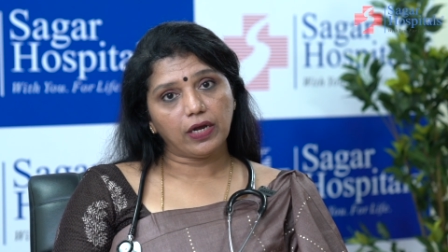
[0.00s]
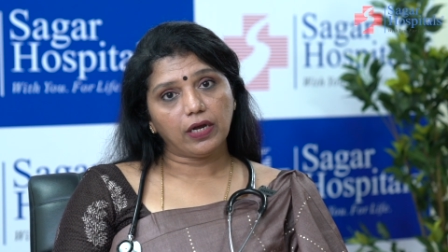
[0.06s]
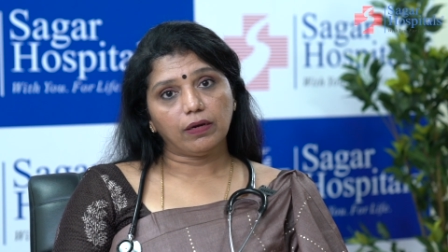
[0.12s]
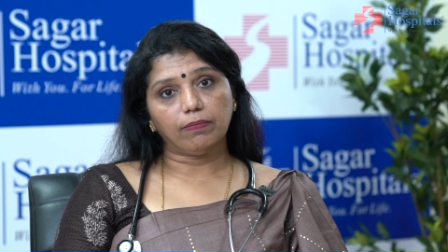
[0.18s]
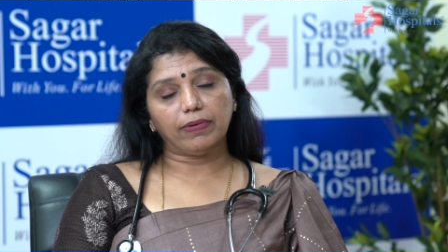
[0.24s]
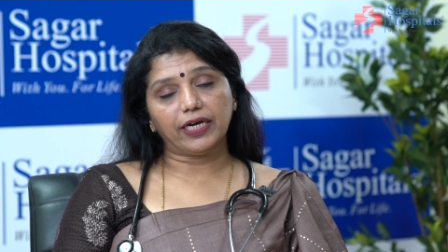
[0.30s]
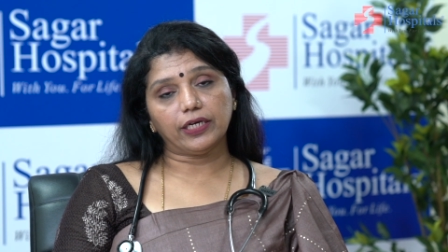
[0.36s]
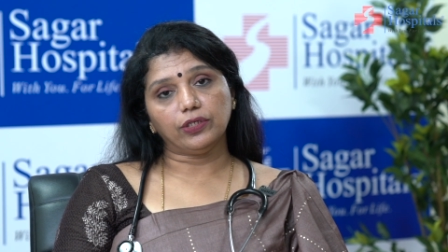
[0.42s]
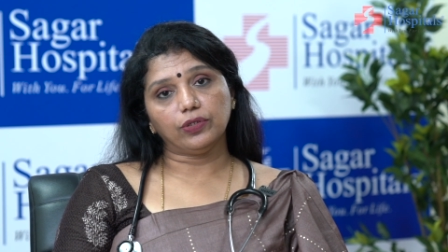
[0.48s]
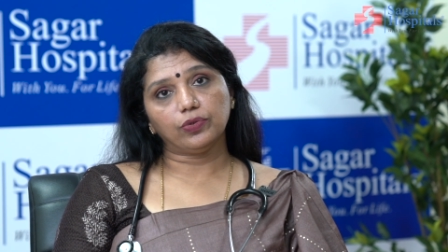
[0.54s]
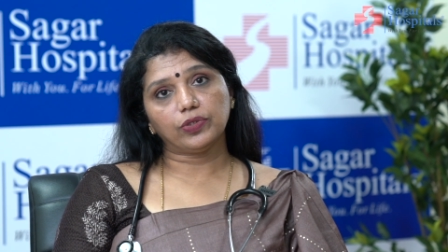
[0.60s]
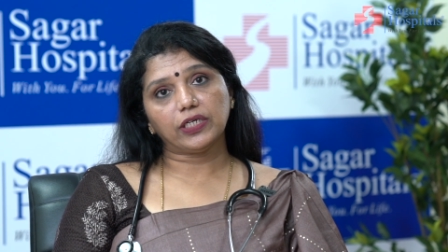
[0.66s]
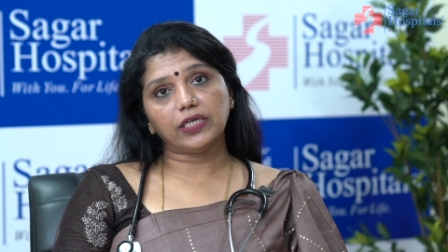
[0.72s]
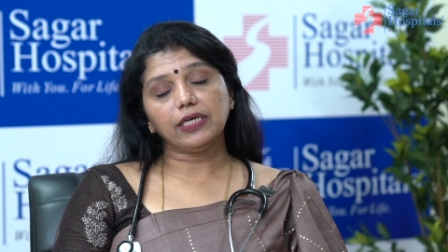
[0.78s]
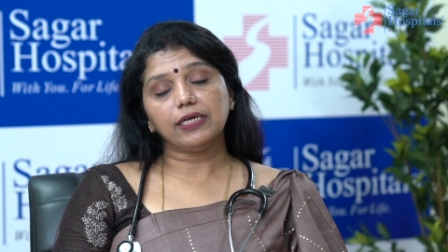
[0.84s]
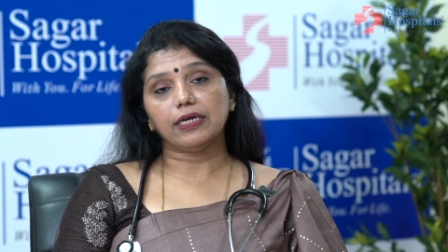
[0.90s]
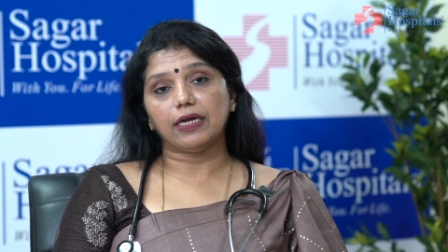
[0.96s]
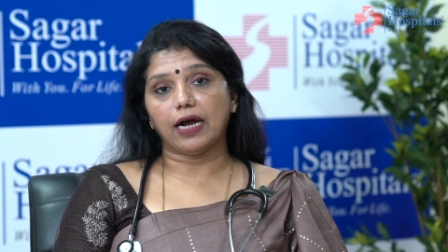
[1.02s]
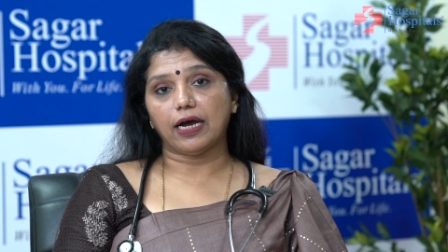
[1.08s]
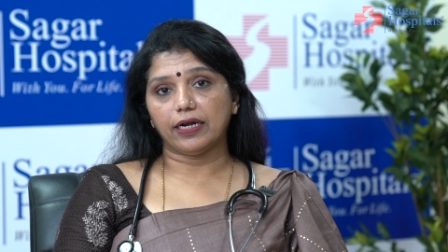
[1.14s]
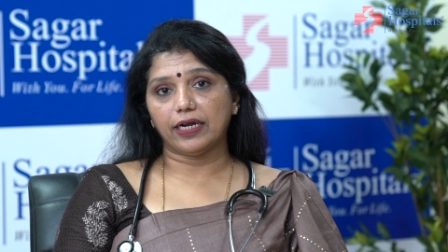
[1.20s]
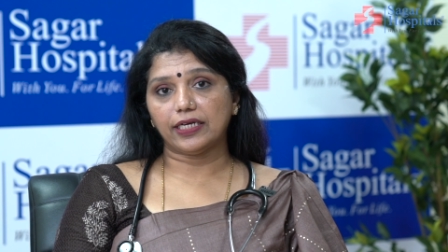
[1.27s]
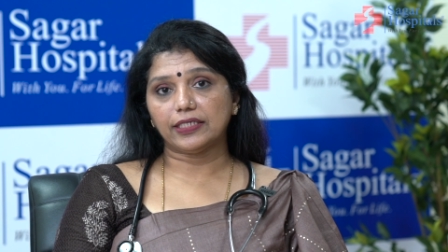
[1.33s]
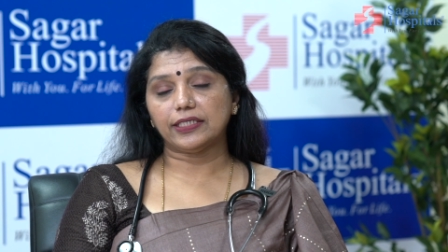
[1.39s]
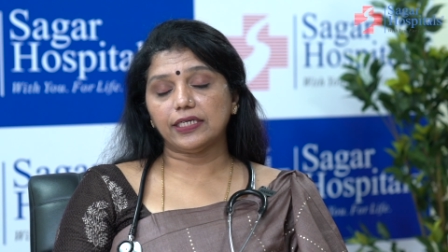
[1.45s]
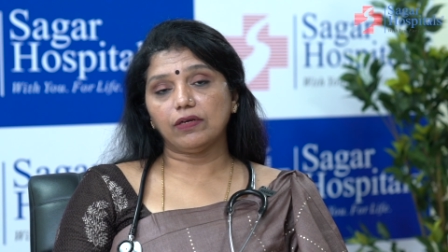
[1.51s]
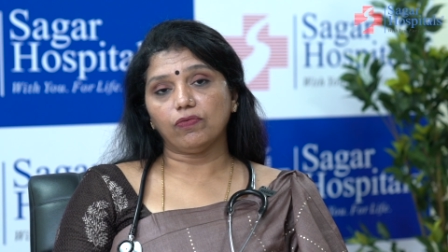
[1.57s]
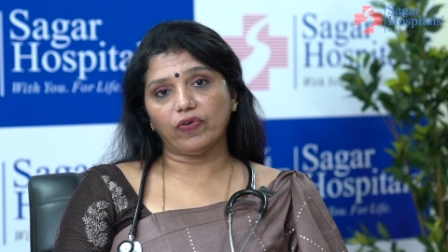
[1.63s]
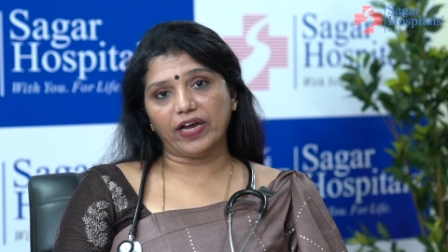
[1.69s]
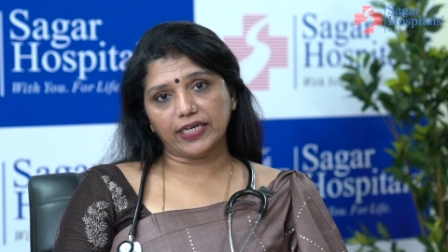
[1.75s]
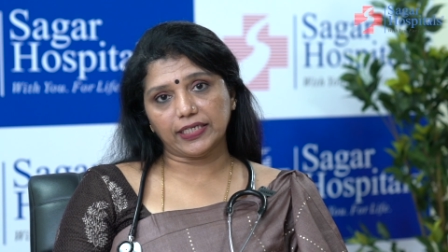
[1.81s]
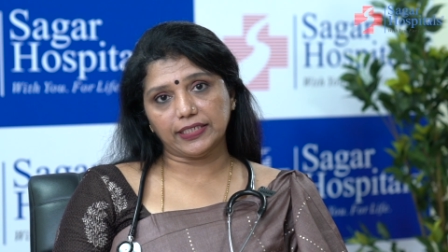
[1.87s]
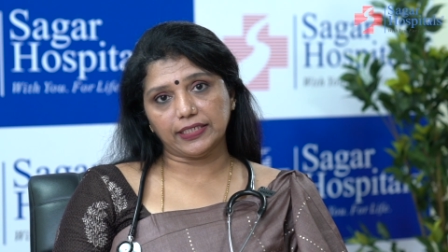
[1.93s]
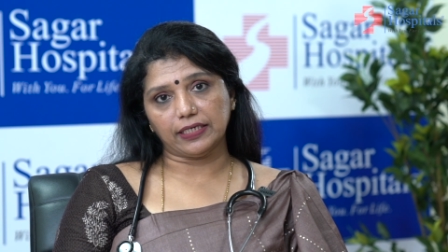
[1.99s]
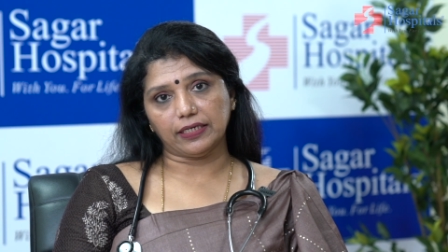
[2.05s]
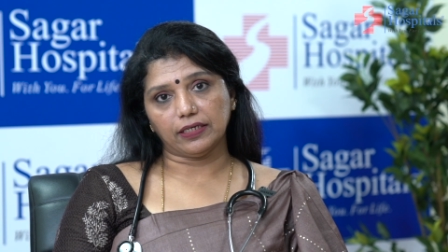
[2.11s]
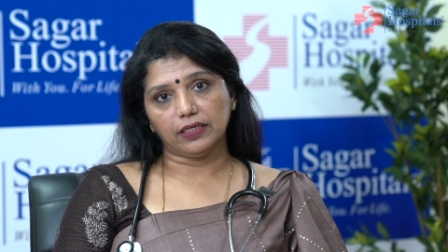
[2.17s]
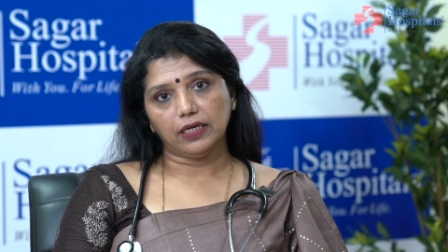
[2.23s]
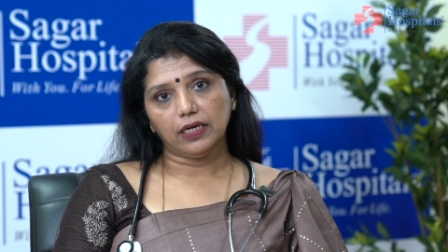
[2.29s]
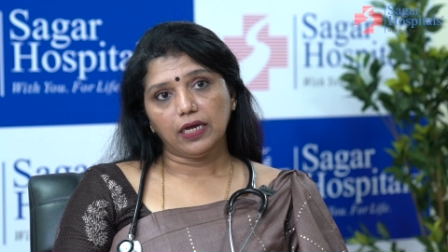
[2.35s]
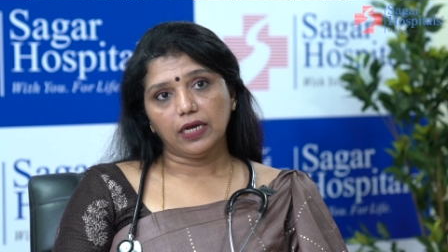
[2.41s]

by using Gardasil vaccine.